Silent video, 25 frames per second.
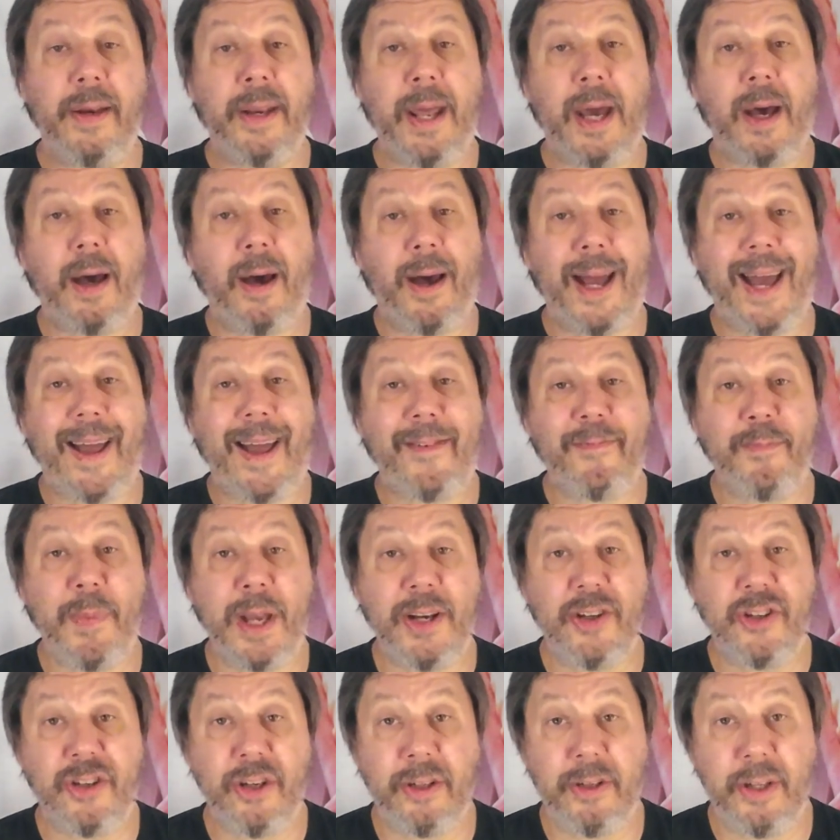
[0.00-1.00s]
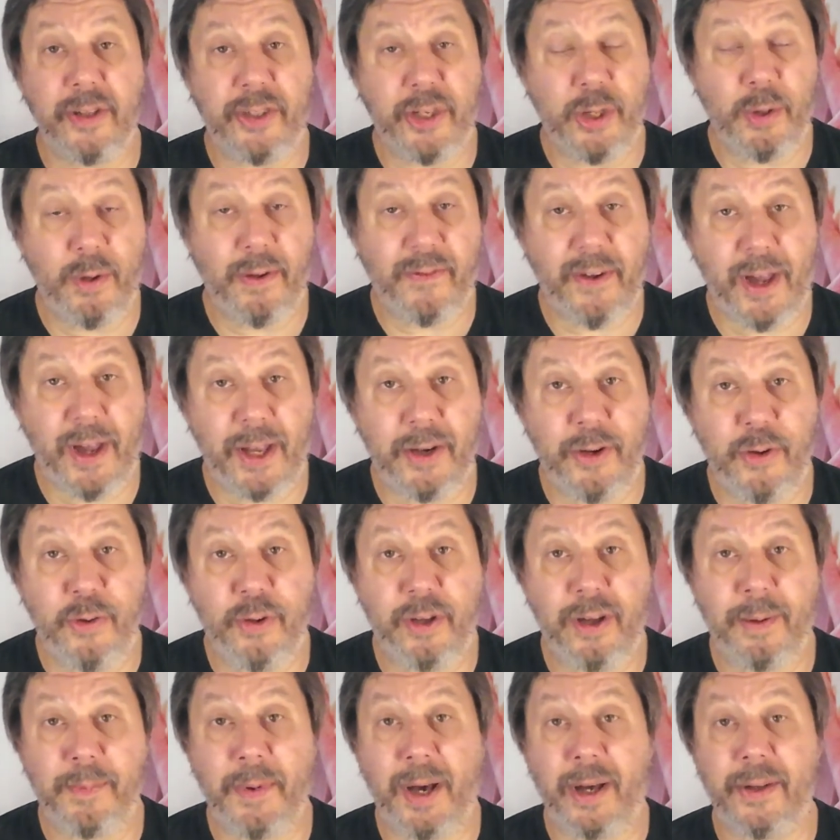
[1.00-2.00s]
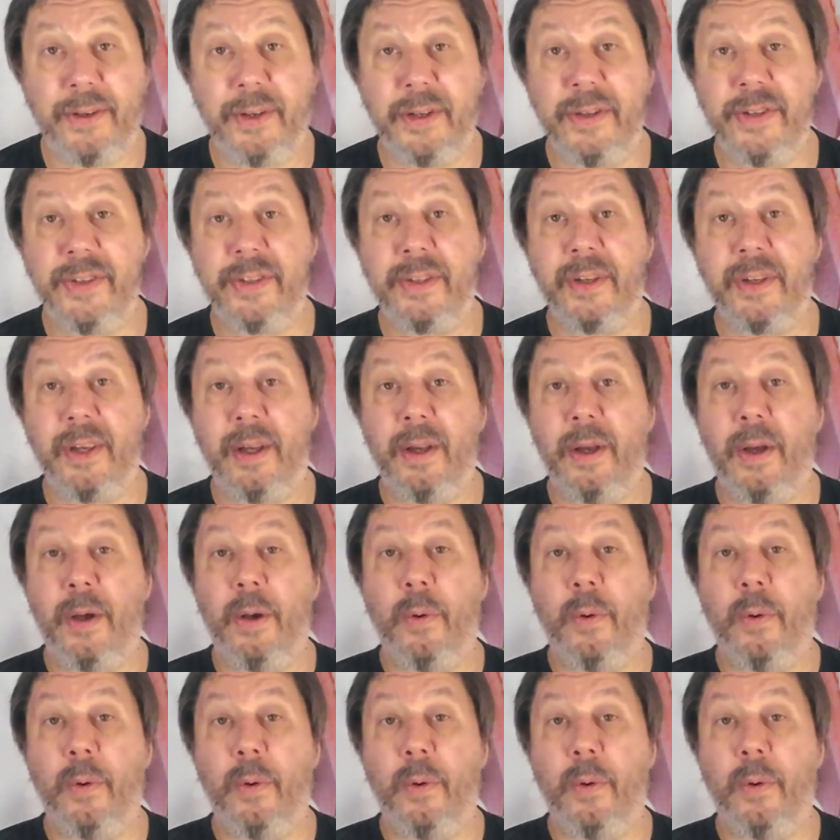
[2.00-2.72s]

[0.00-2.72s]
Now, I have mentioned that 2 of our new commanders,